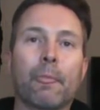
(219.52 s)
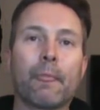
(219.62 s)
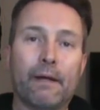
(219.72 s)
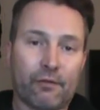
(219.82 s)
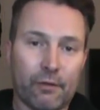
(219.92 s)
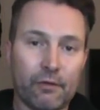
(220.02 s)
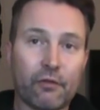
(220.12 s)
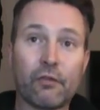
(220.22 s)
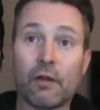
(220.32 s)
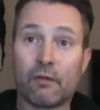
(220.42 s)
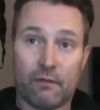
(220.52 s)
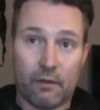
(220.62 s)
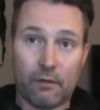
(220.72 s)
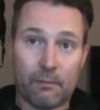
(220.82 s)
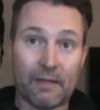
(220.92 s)
That's good. She's in a,
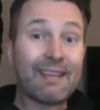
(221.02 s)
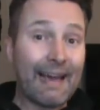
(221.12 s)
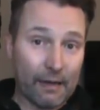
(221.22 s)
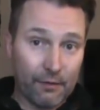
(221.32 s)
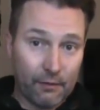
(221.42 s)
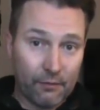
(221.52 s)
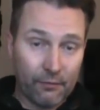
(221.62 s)
a, a tech.